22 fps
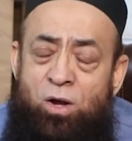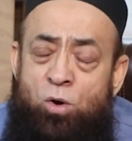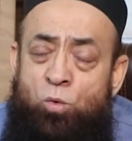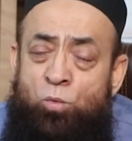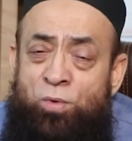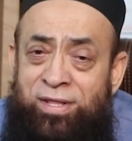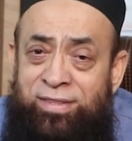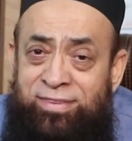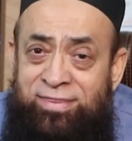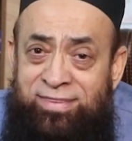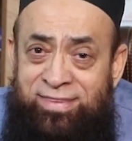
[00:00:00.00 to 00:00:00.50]

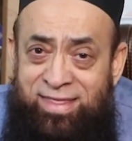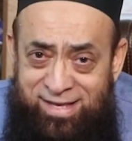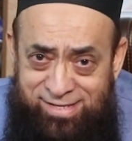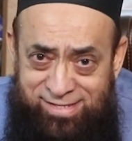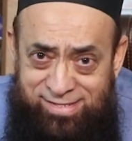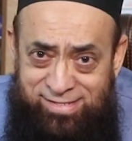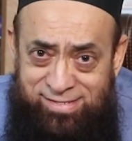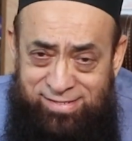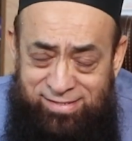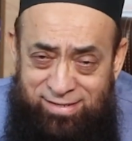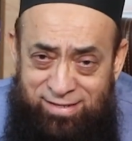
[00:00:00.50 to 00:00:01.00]
With
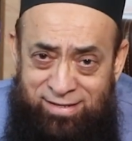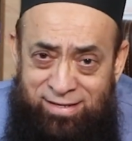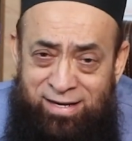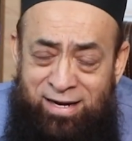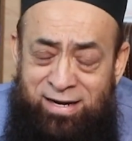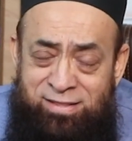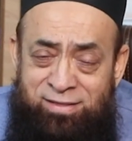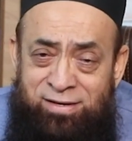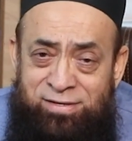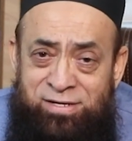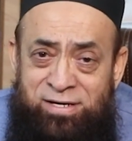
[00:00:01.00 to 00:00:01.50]
this,
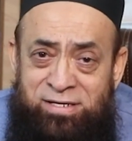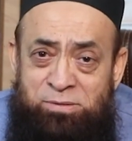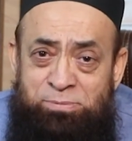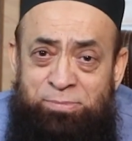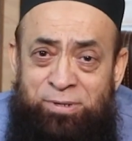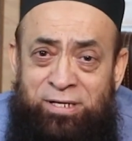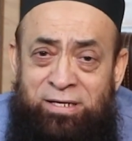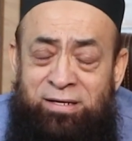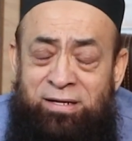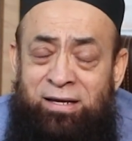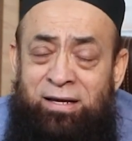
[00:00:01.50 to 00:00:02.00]
ladies and
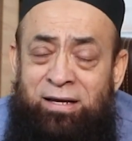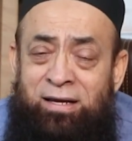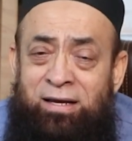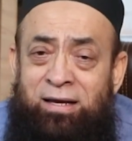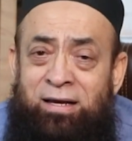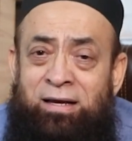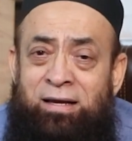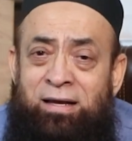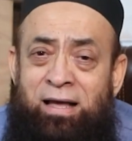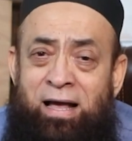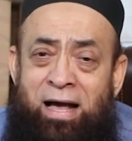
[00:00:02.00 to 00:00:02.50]
gentlemen,
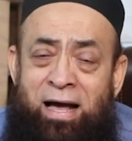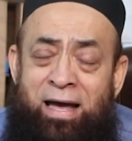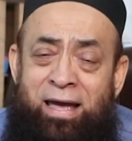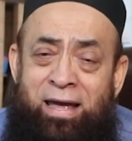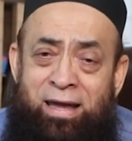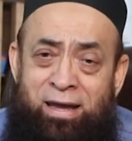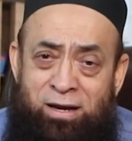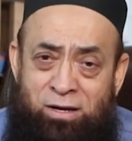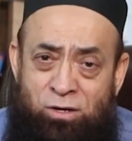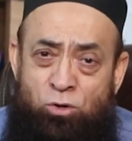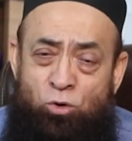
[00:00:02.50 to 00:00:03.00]

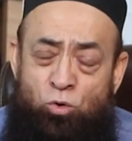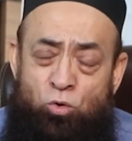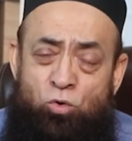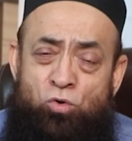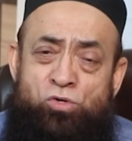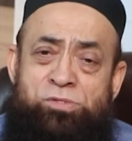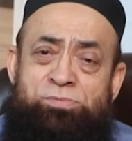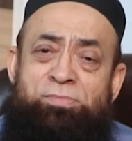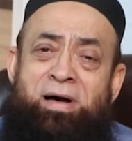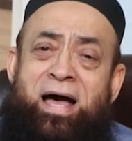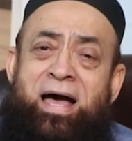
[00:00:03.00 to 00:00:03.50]
I
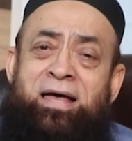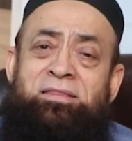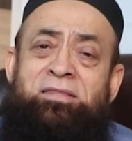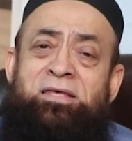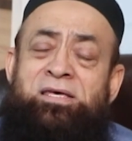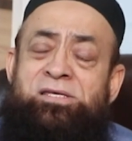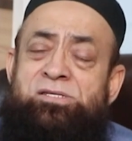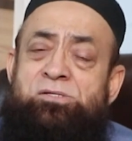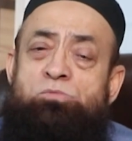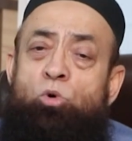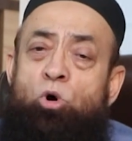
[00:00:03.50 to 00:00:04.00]
close
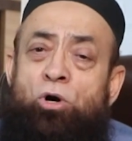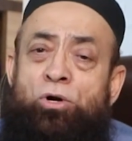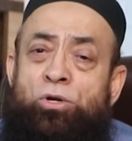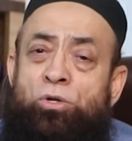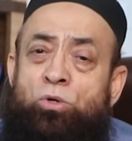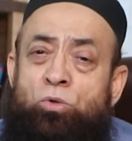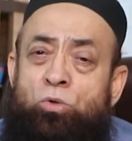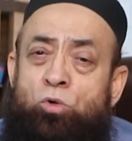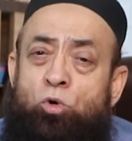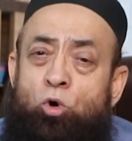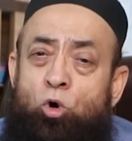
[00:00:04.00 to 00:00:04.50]
this
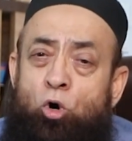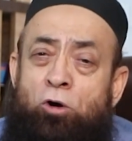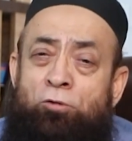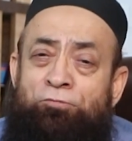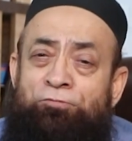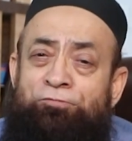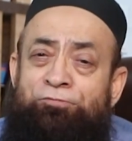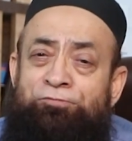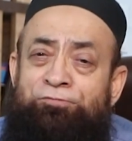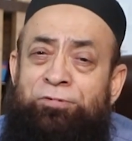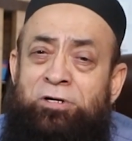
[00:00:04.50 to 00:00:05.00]
module of
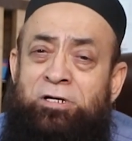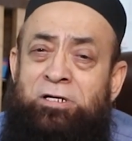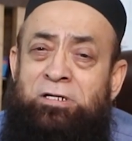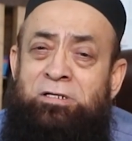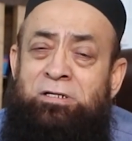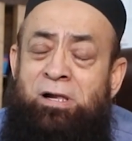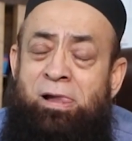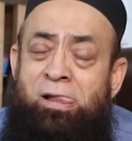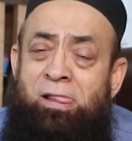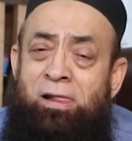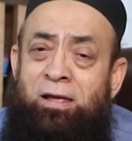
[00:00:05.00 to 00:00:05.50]

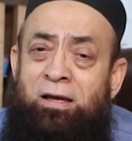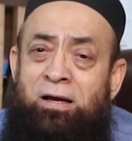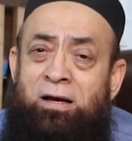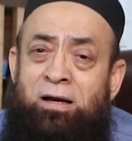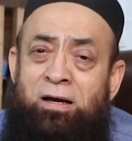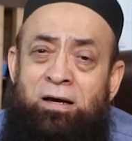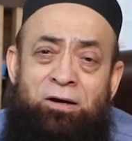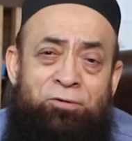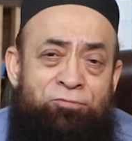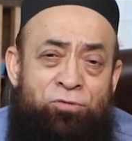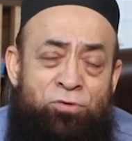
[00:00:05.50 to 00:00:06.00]

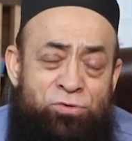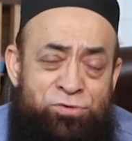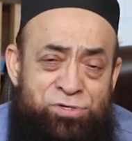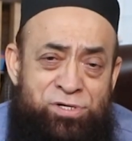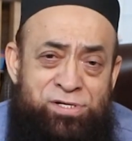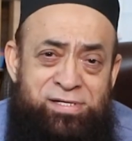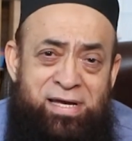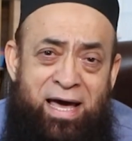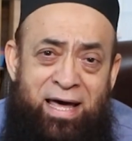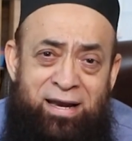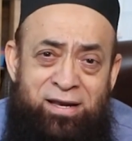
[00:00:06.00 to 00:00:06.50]

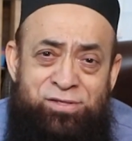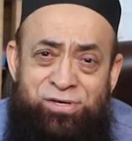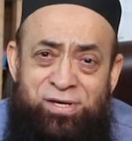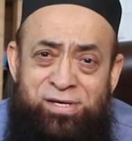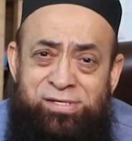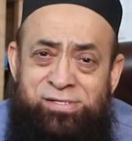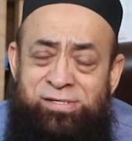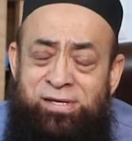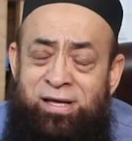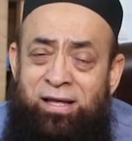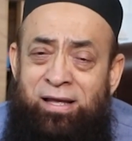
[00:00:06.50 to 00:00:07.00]
future
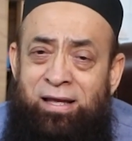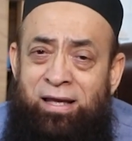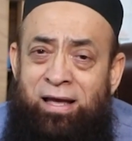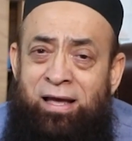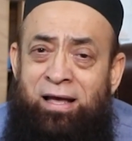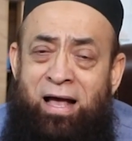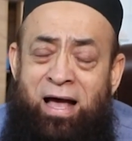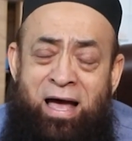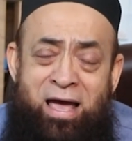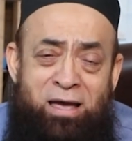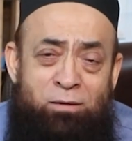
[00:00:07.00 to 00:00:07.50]
challenges.
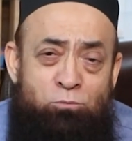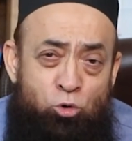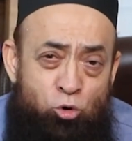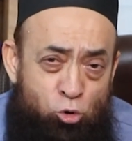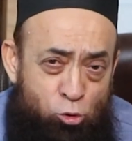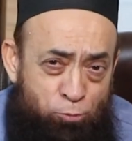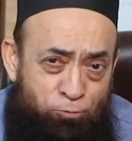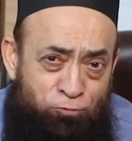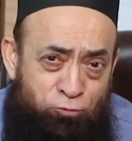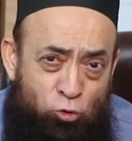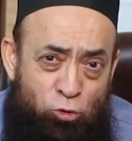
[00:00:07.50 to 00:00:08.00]
I am
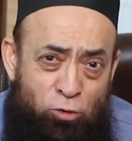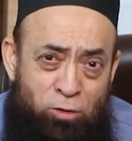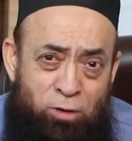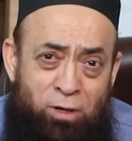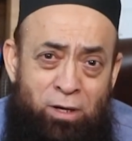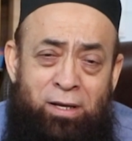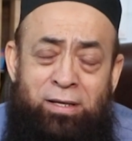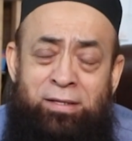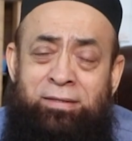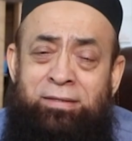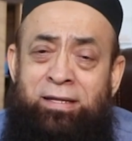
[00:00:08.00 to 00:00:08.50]
hopeful
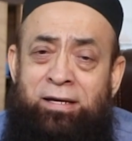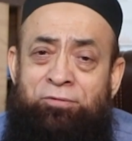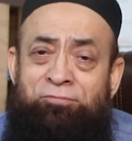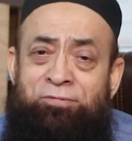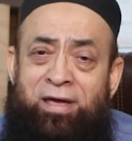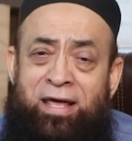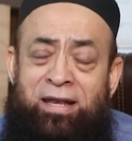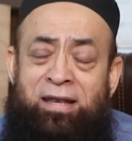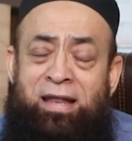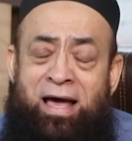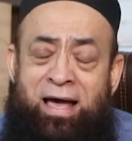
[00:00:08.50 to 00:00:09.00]
that
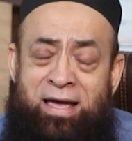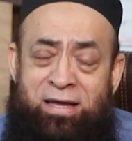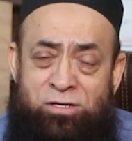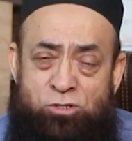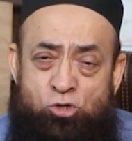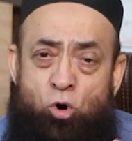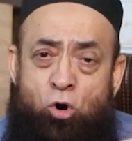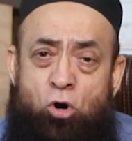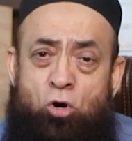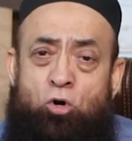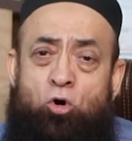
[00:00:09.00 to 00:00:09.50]
when I
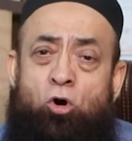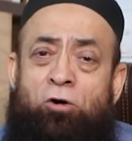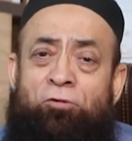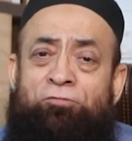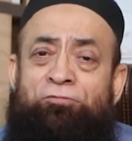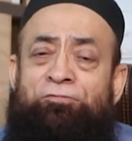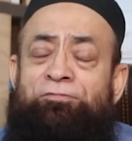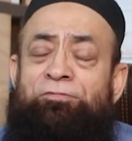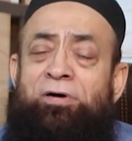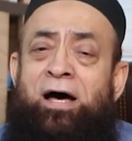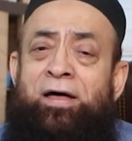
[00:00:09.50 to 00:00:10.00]
talk
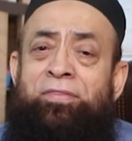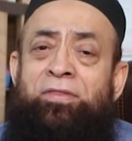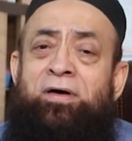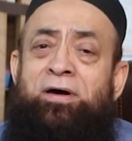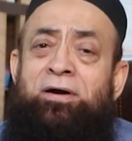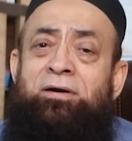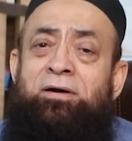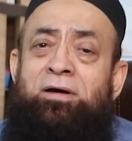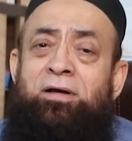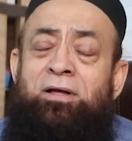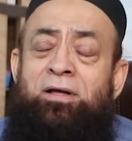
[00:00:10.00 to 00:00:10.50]
of
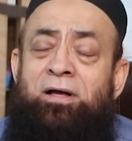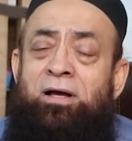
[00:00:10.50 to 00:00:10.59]
other